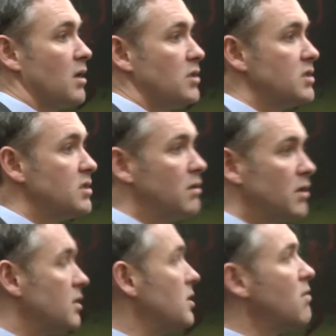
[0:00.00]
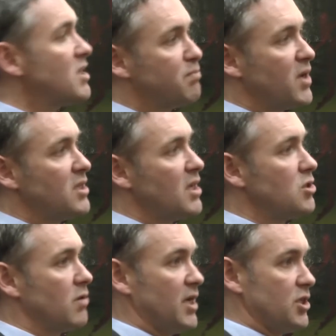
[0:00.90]
Just look at US
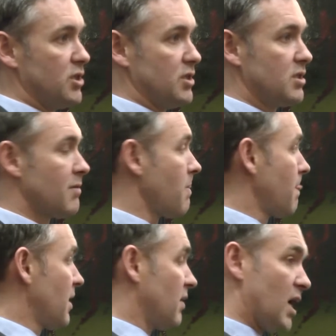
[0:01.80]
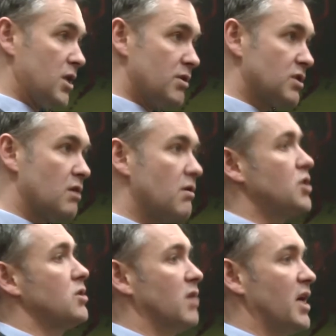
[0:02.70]
presidential elections and US
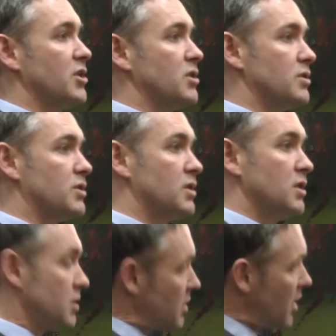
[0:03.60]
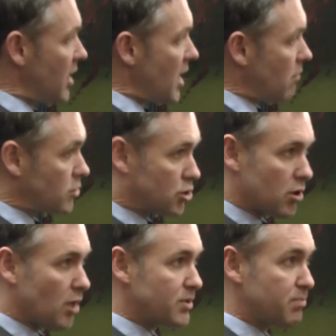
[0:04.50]
congressional elections. Turnout
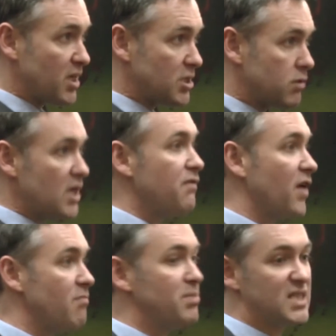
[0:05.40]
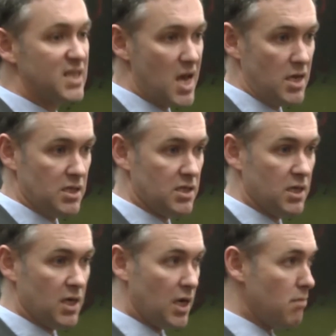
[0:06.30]
drops by 25%
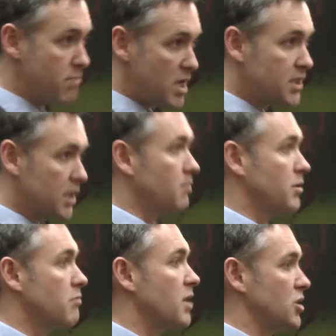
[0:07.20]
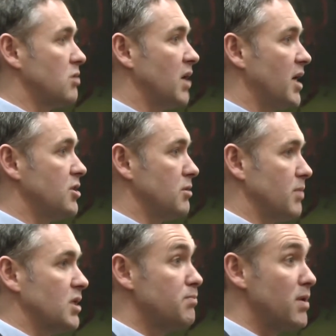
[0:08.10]
in a midterm congressional election
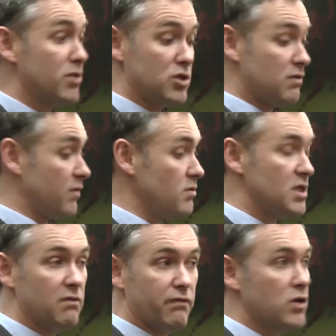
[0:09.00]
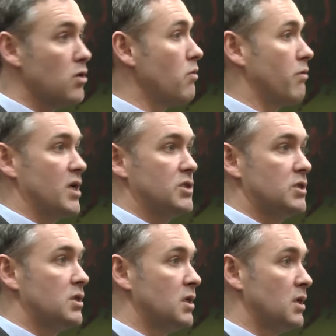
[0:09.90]
because people are just voting for
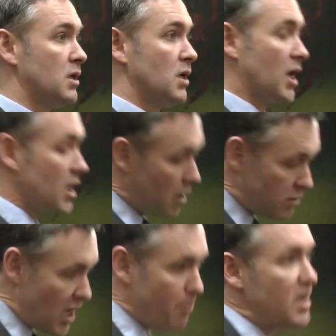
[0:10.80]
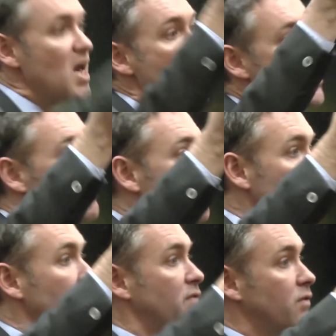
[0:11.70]
Congress. And it goes up again
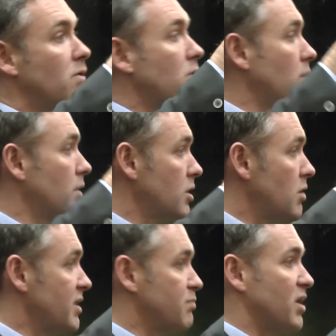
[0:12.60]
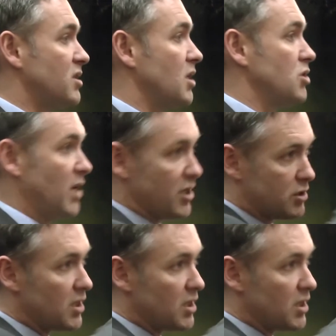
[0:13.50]
for US presidential elections.